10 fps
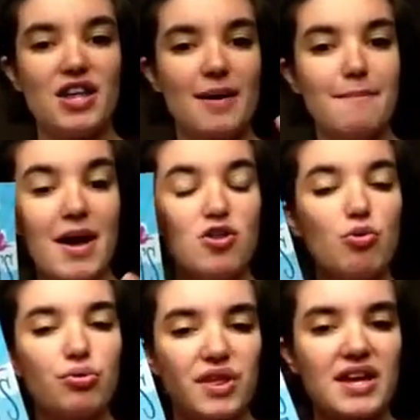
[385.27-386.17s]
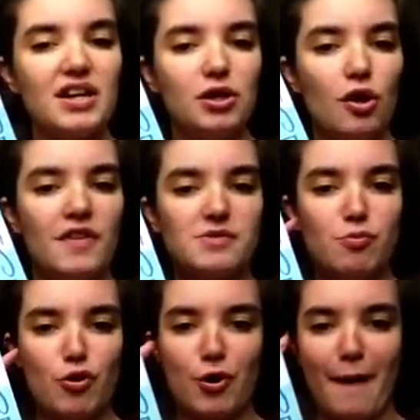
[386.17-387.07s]
It made you think a lot, this
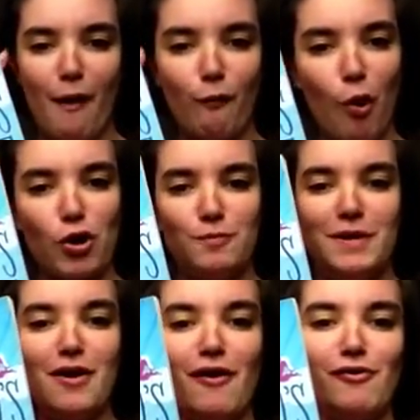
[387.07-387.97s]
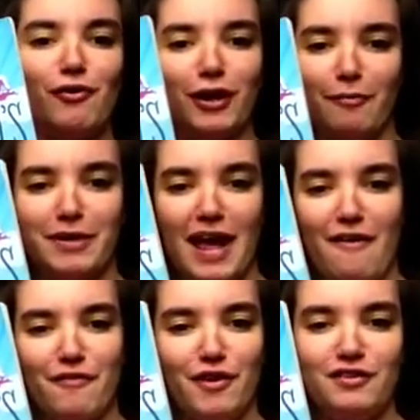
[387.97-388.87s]
book, about what could be going on up in
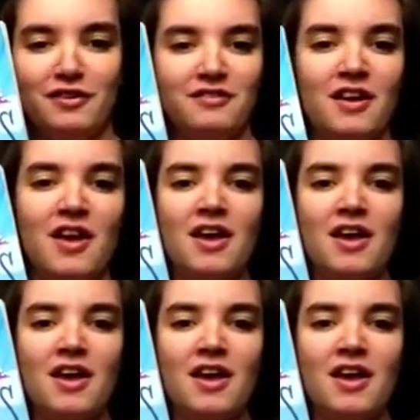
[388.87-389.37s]
heaven, and